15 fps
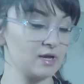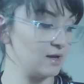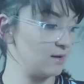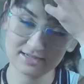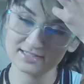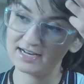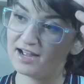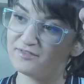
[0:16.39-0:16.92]

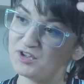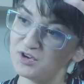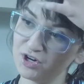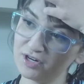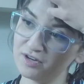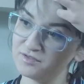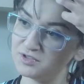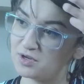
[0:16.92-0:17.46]
So have you
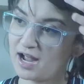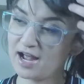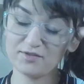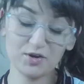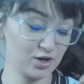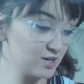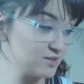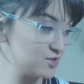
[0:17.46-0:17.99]
heard of
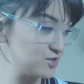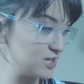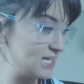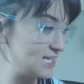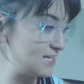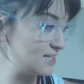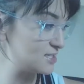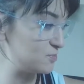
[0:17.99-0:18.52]
Shrinky
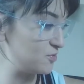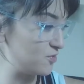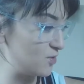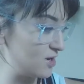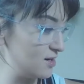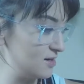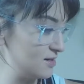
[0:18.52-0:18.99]
Dinks before?